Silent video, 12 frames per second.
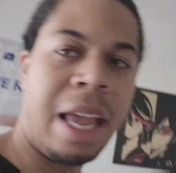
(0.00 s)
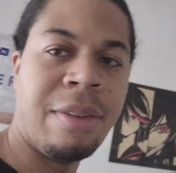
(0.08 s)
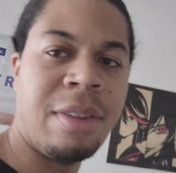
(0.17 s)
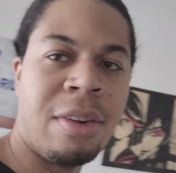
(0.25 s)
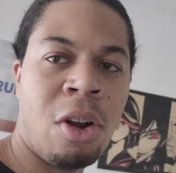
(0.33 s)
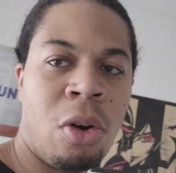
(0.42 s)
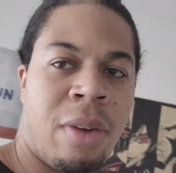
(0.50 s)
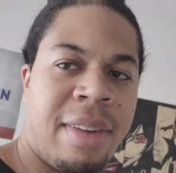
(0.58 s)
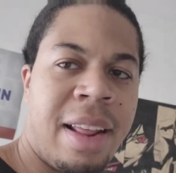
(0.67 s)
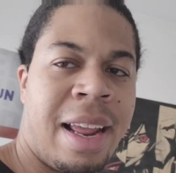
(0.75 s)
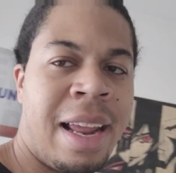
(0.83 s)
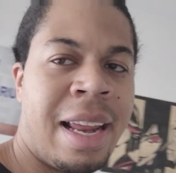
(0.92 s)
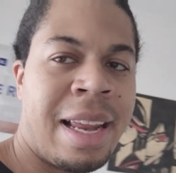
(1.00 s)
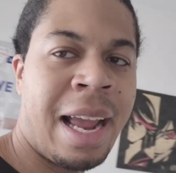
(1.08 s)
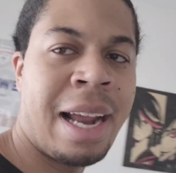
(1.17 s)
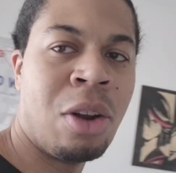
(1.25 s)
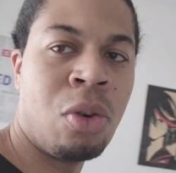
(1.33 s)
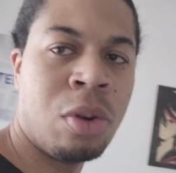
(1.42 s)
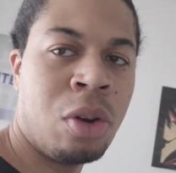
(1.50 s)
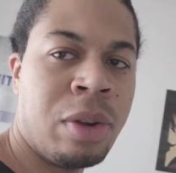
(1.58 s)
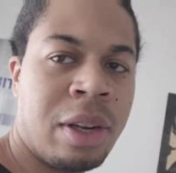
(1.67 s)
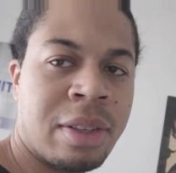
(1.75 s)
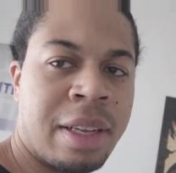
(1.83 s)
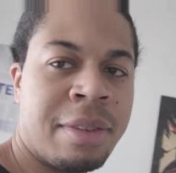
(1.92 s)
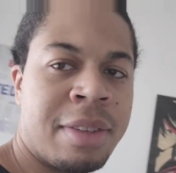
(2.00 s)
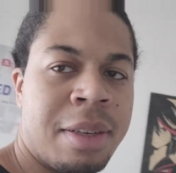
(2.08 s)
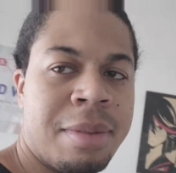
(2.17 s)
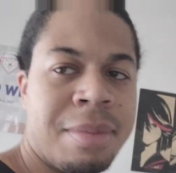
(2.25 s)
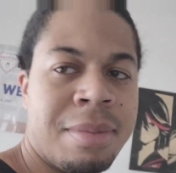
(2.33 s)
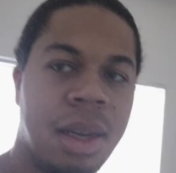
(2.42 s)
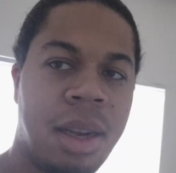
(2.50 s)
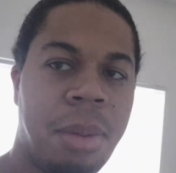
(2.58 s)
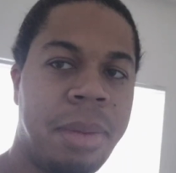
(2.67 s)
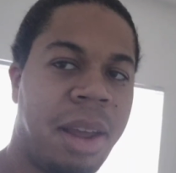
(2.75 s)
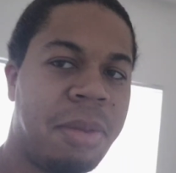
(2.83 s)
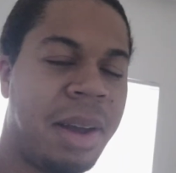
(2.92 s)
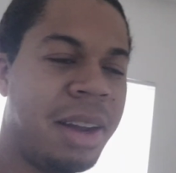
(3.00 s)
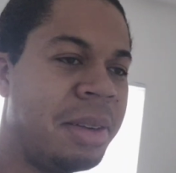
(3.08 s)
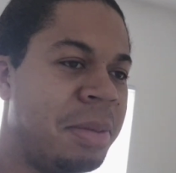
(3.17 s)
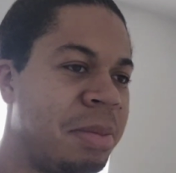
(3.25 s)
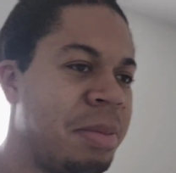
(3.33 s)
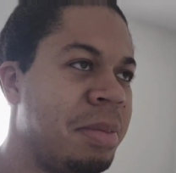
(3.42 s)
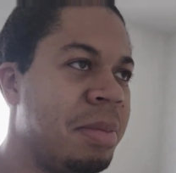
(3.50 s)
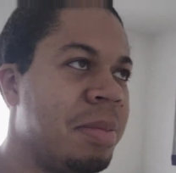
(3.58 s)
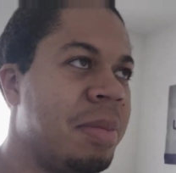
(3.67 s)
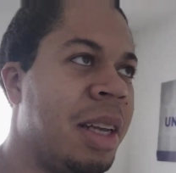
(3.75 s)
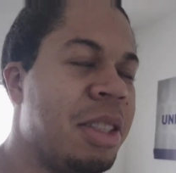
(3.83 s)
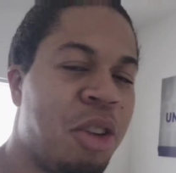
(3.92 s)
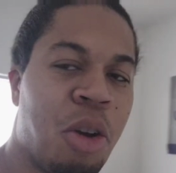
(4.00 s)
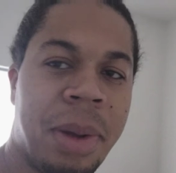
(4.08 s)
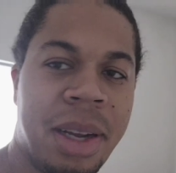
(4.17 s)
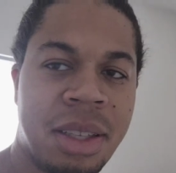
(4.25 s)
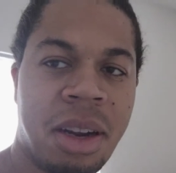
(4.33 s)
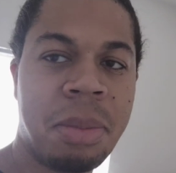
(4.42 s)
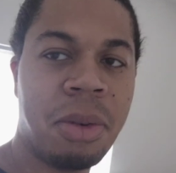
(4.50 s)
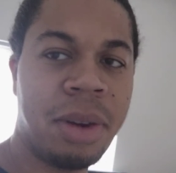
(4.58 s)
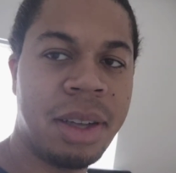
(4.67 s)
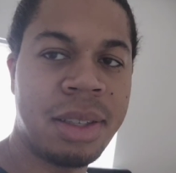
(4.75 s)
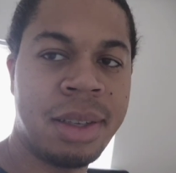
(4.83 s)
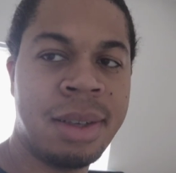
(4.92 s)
even though they ain't got no New Year's gifts. Come to think about it, his atonement is unemployed, isn't